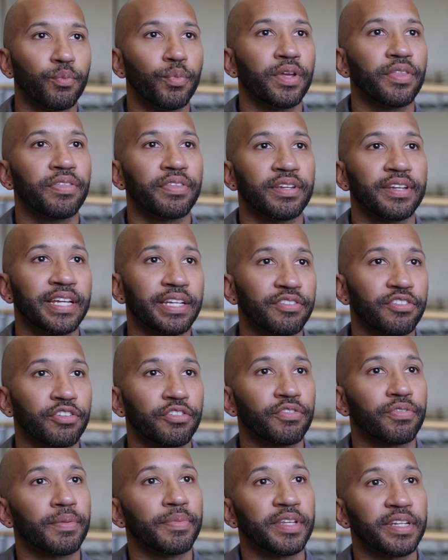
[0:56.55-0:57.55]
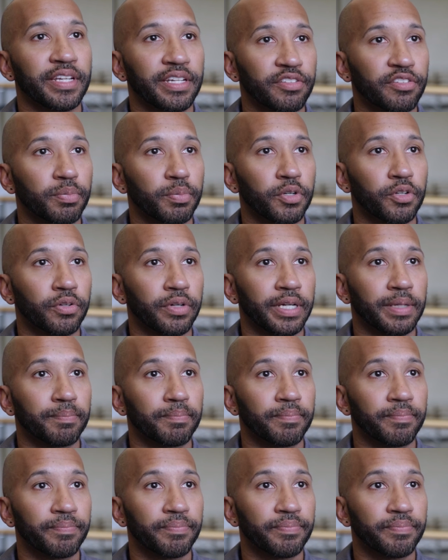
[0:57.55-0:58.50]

with the dancers from the dance program.